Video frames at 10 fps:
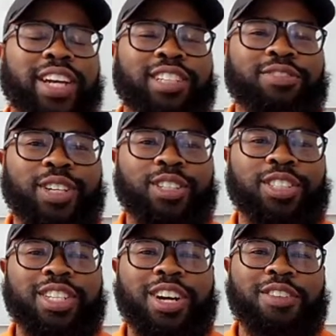regular
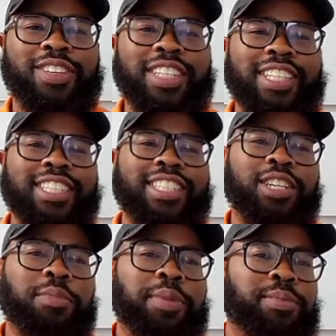folks, people,
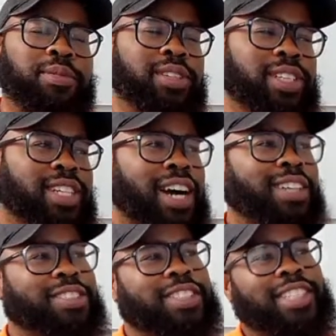
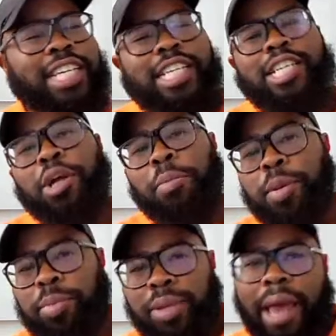how,
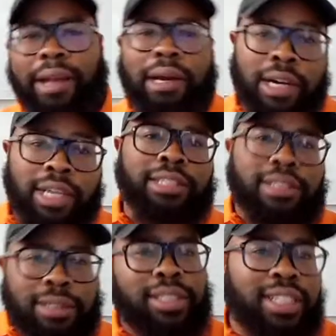people like
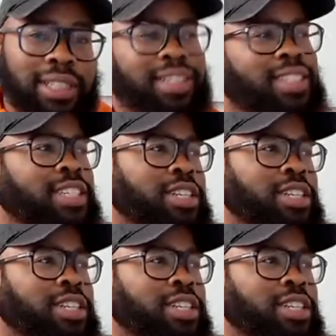us, folks